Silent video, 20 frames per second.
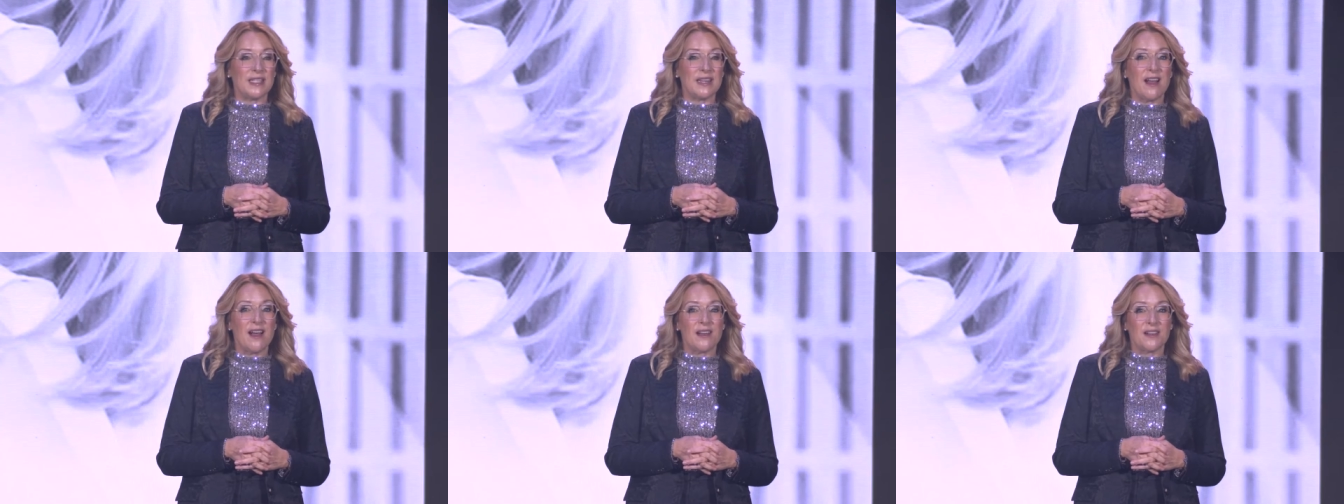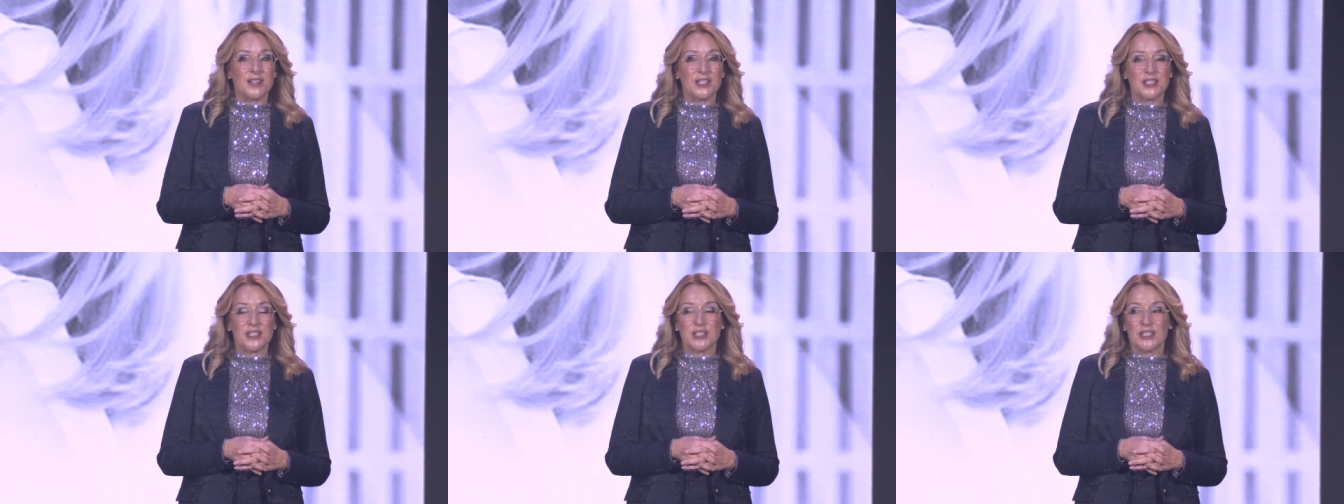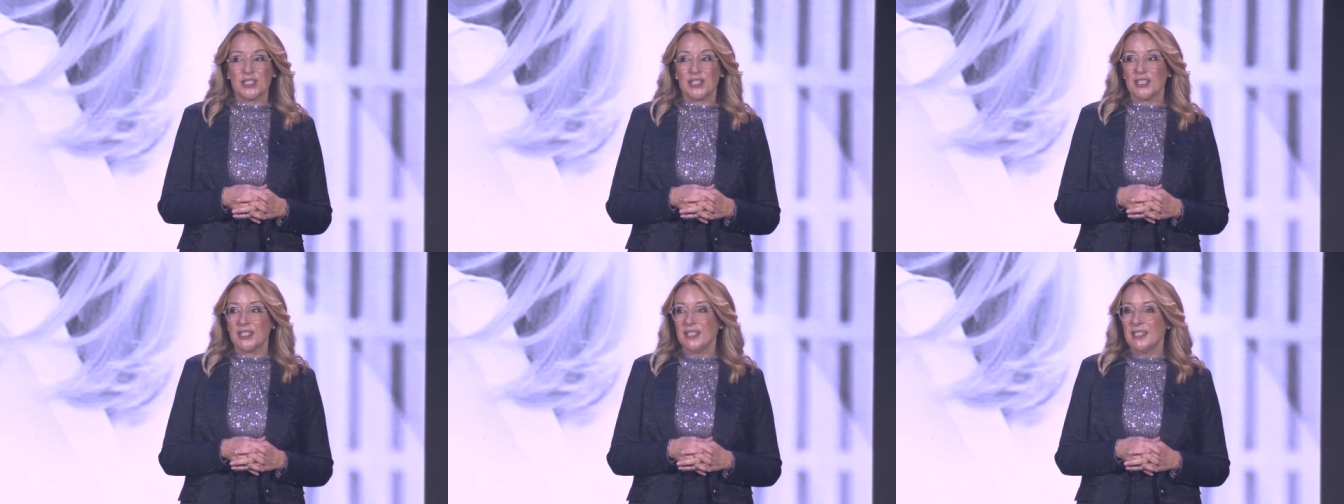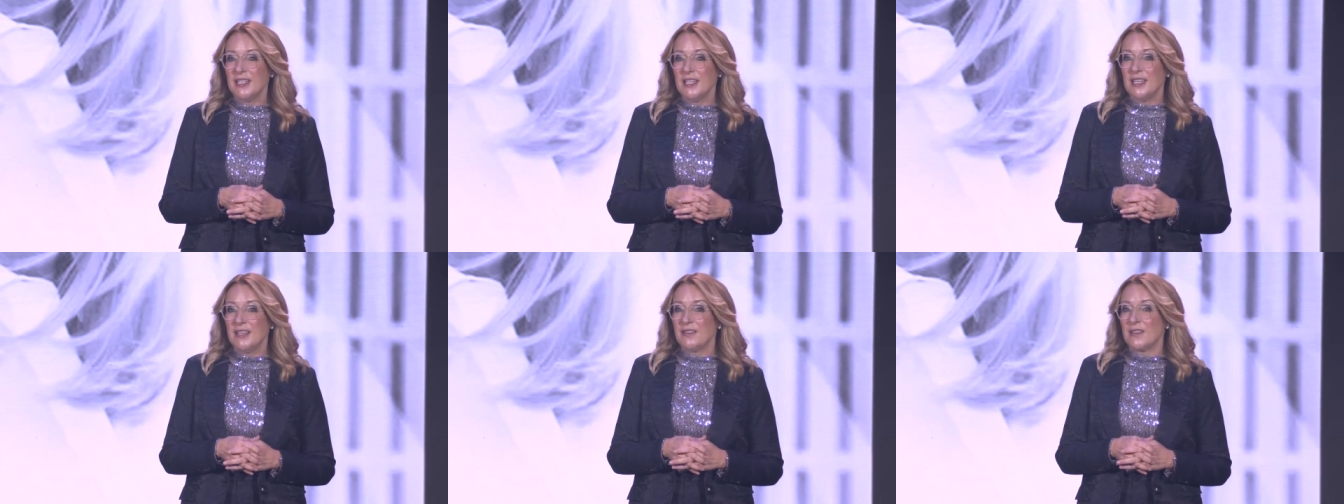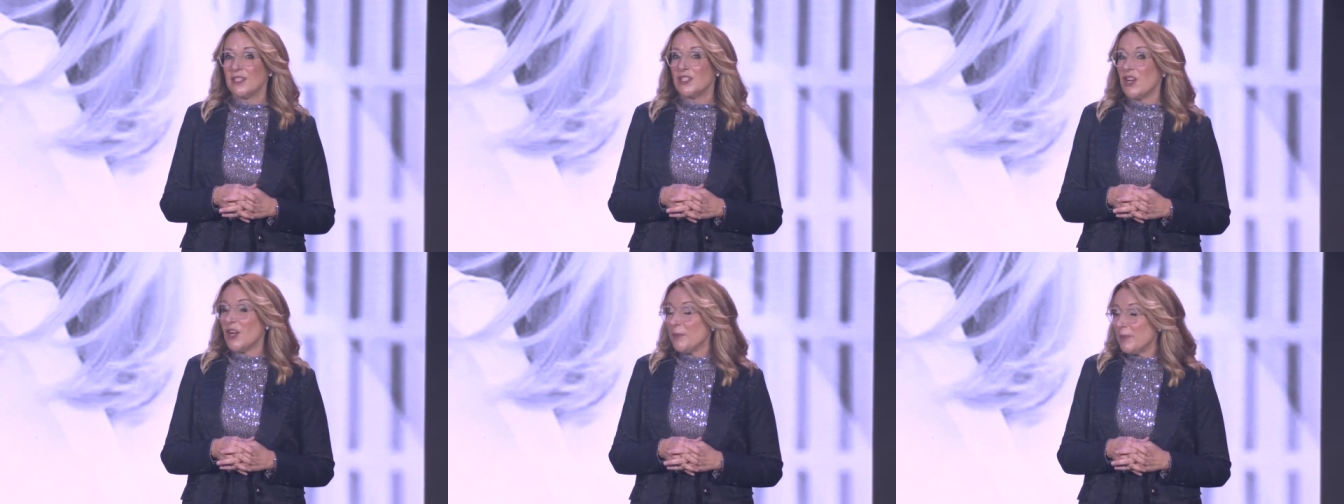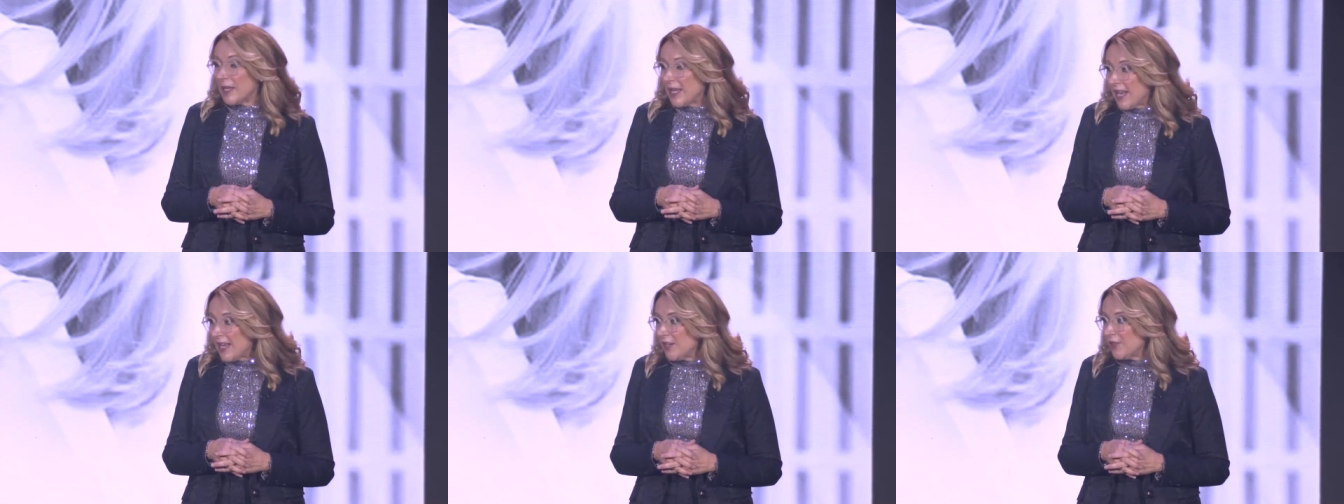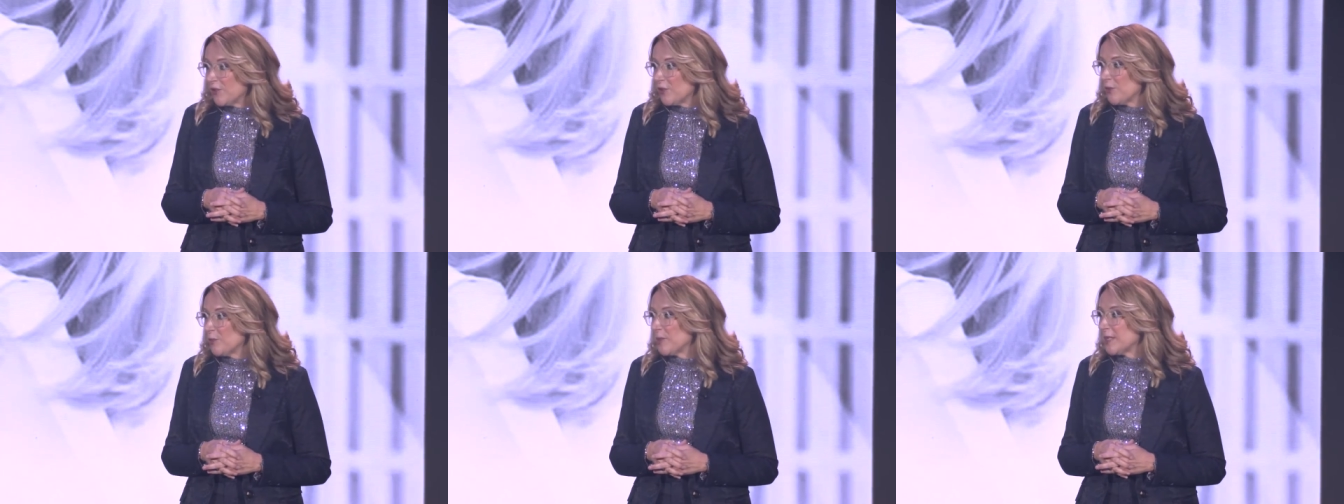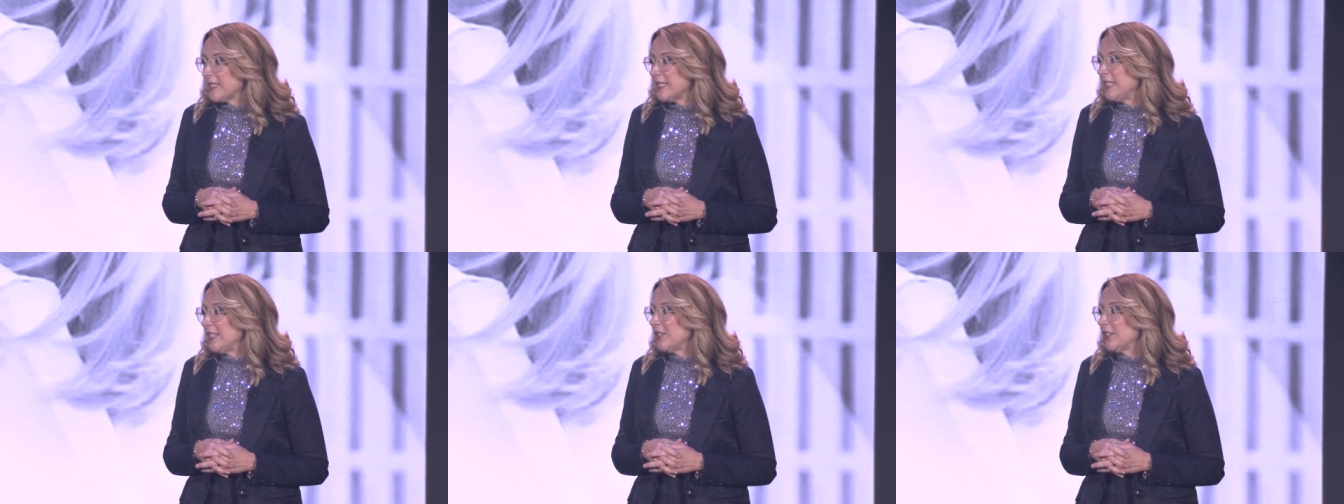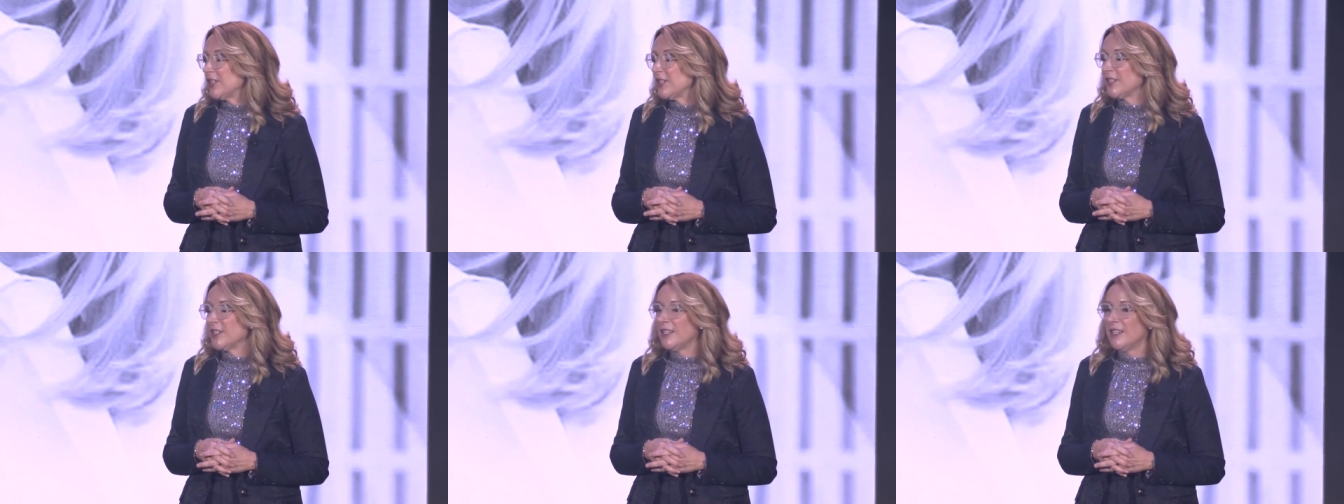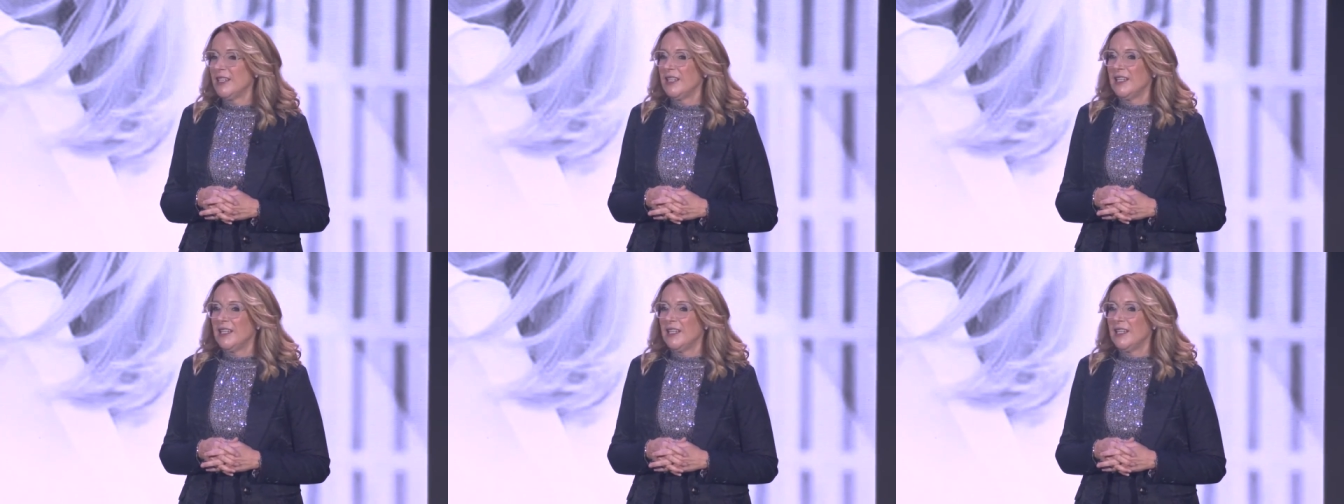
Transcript: Hollander. The Don McKenna group is here.